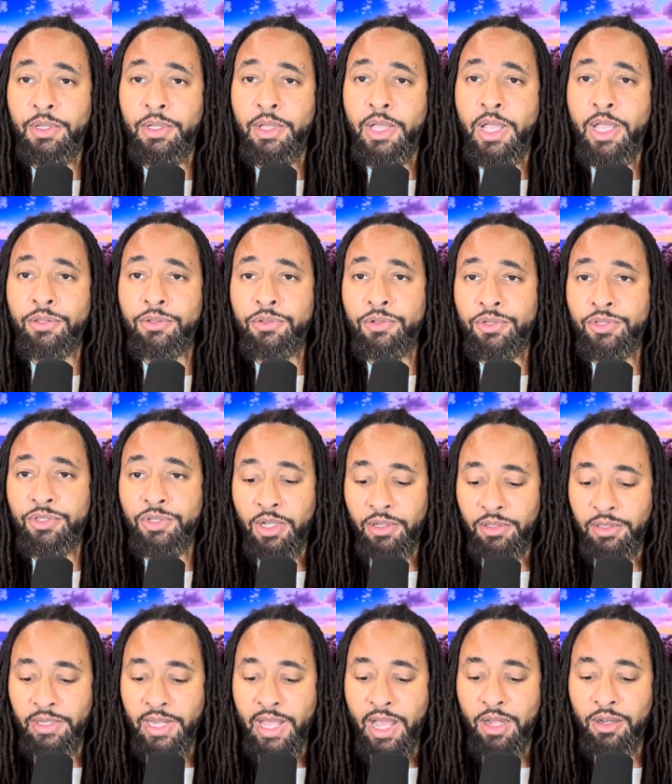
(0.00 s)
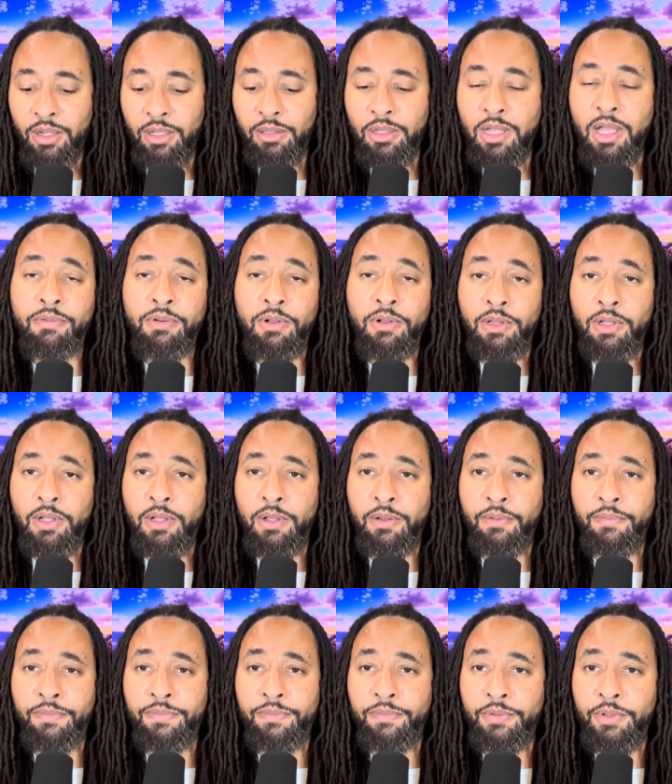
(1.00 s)
and you shut down a level
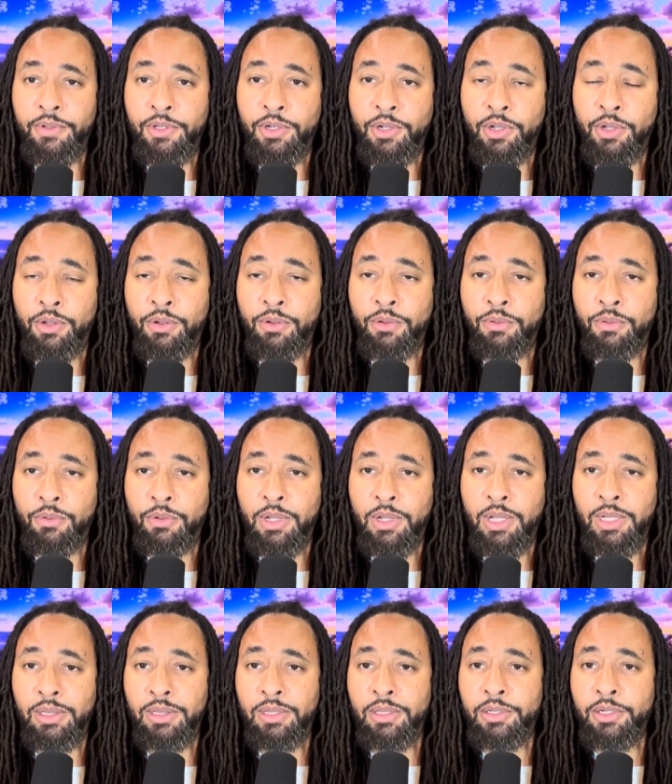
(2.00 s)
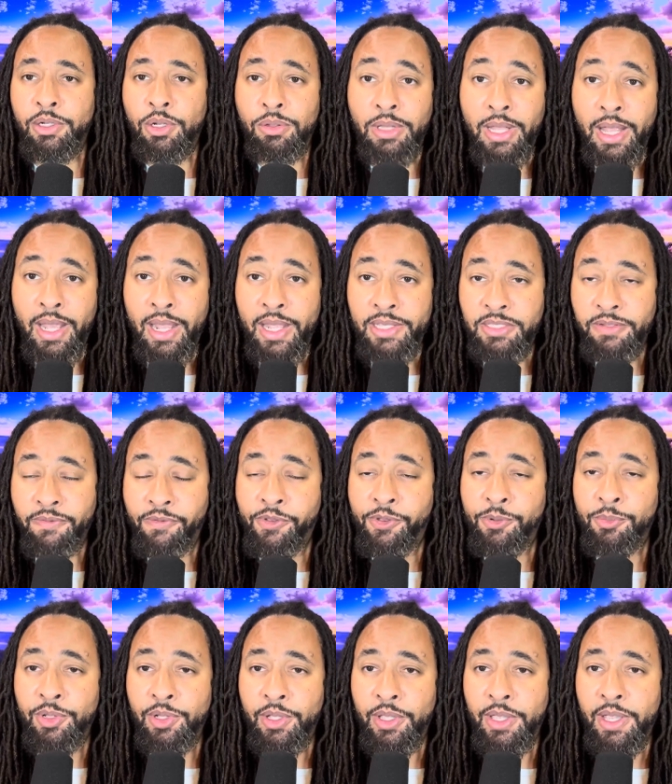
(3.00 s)
of, you know, a, you know, lines of
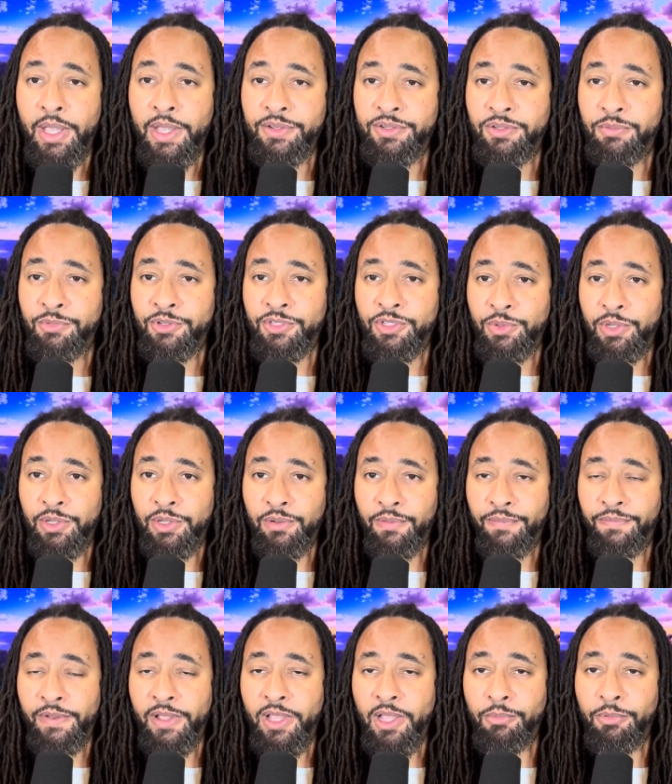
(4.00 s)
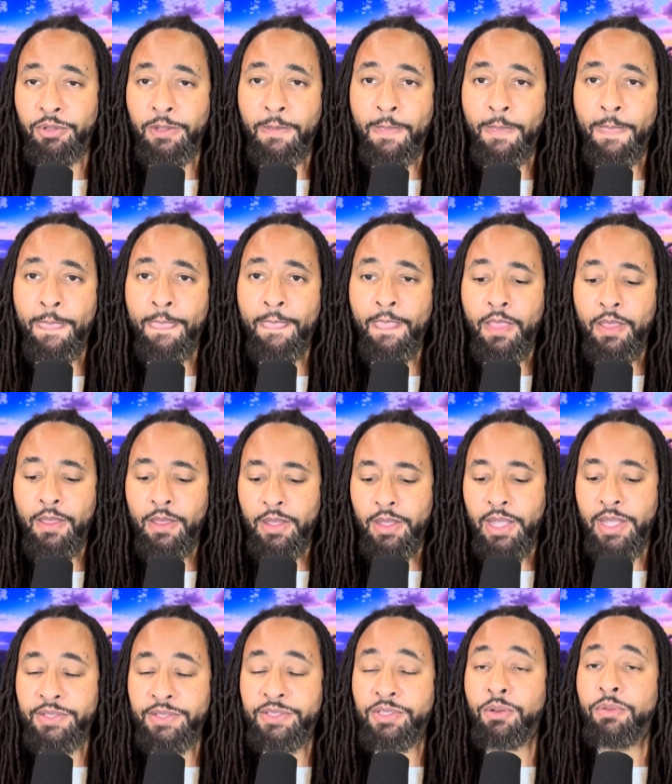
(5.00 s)
communication between the family.
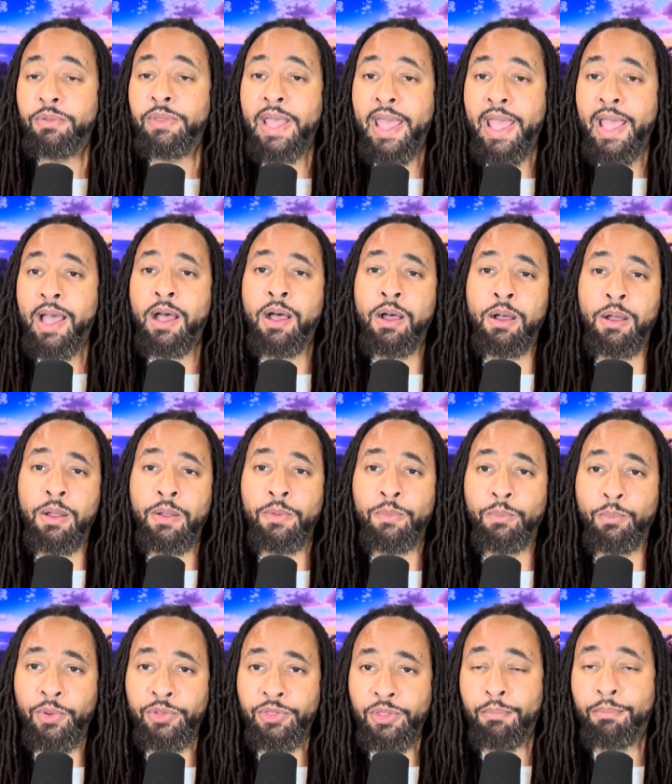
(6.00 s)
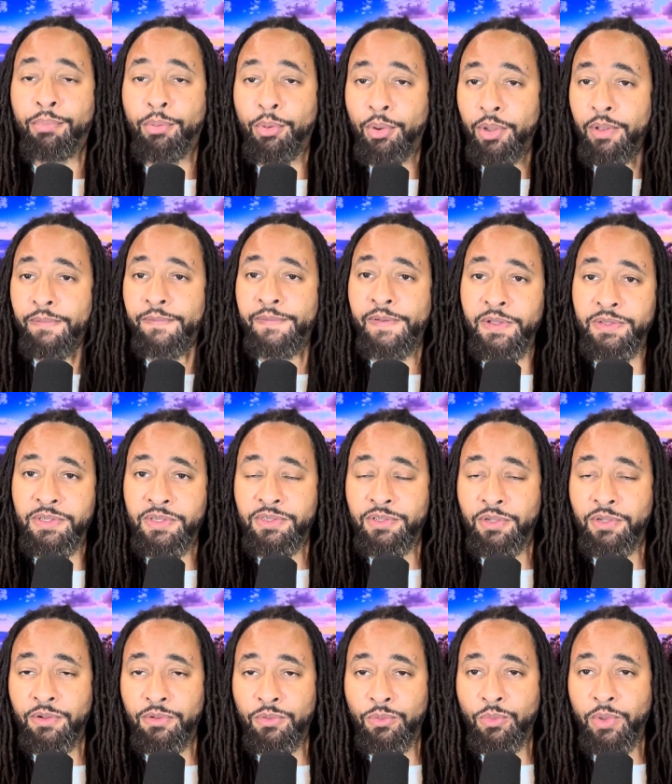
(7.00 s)
And so now, when the boy feels a
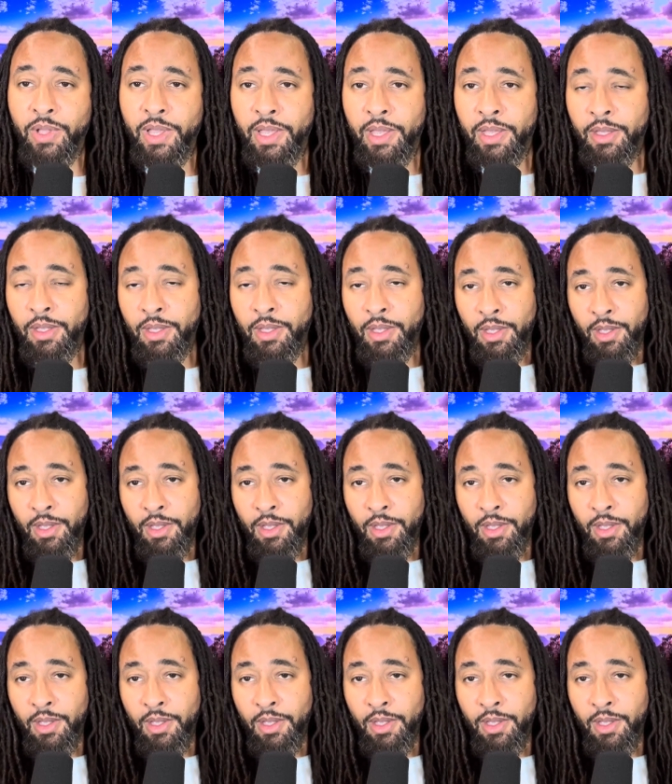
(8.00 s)
certain way